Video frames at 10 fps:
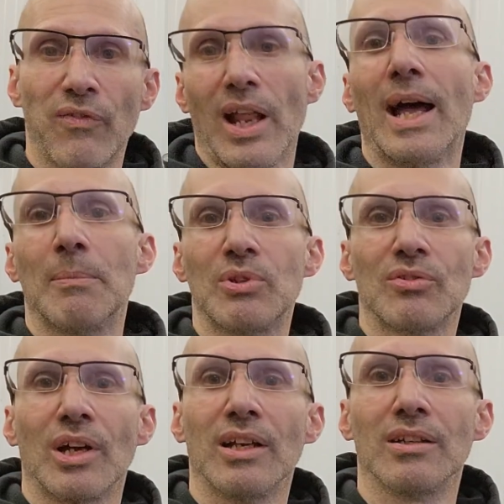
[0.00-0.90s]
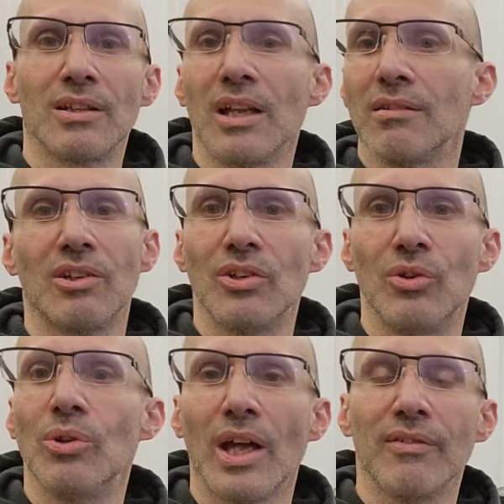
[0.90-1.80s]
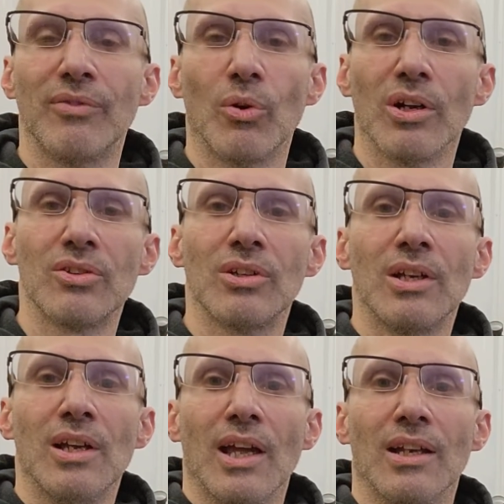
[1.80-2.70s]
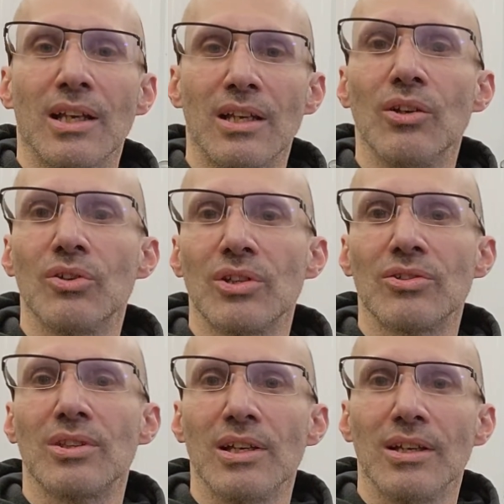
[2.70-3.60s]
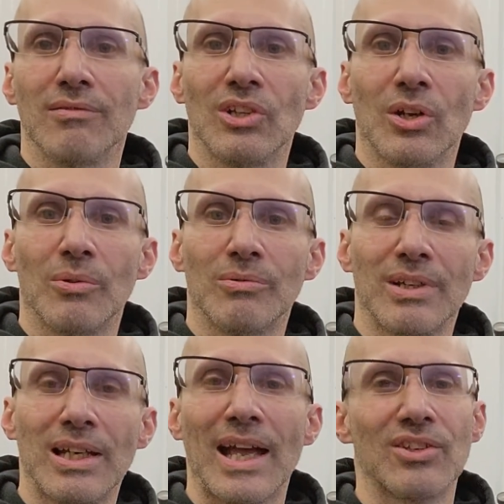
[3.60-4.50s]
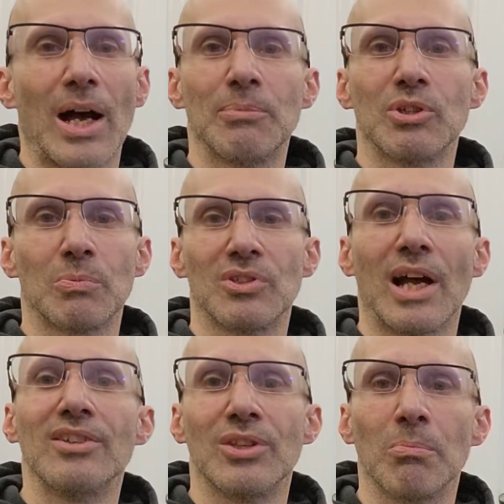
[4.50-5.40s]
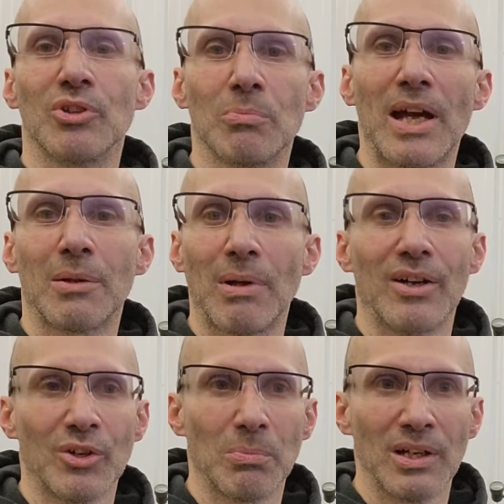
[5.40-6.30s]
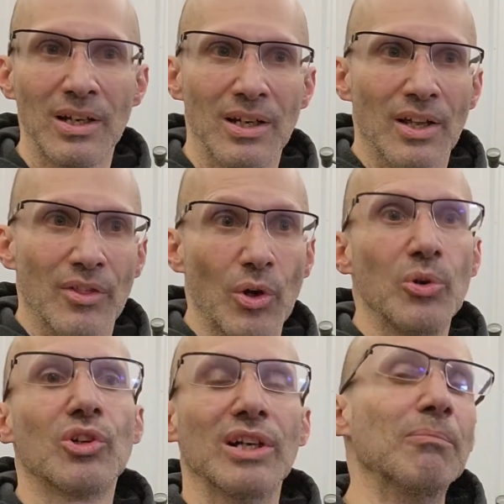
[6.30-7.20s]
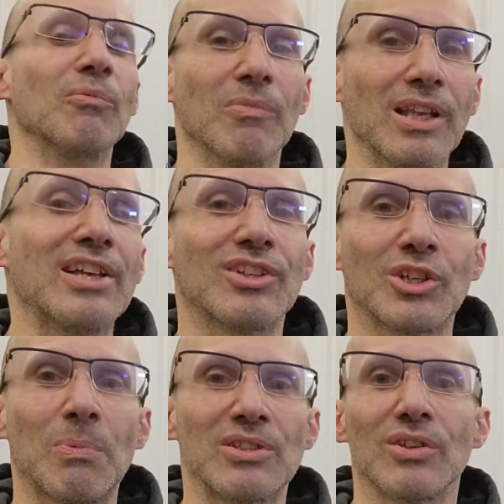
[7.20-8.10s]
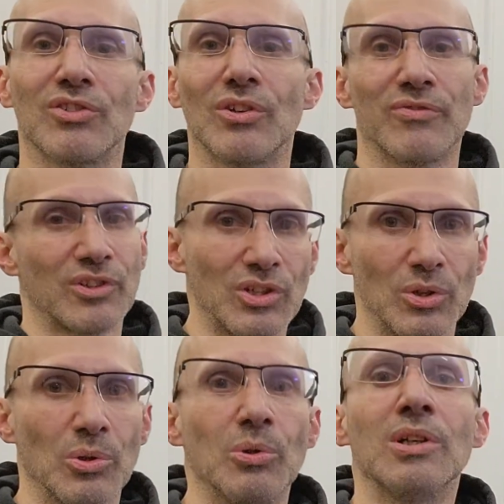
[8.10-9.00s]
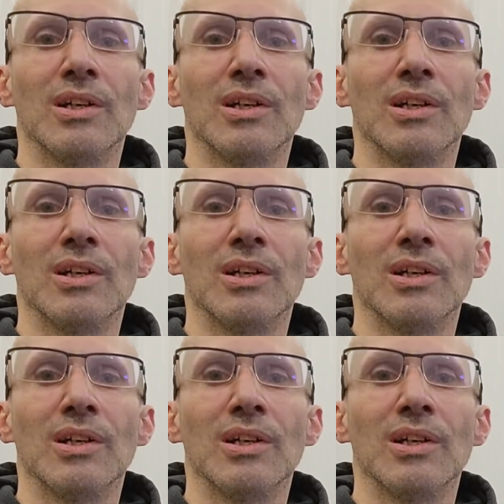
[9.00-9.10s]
flaps, right, can could do that for us. And he uses the, you know, he has options besides the prismatic powders, but those are less expensive. So for you,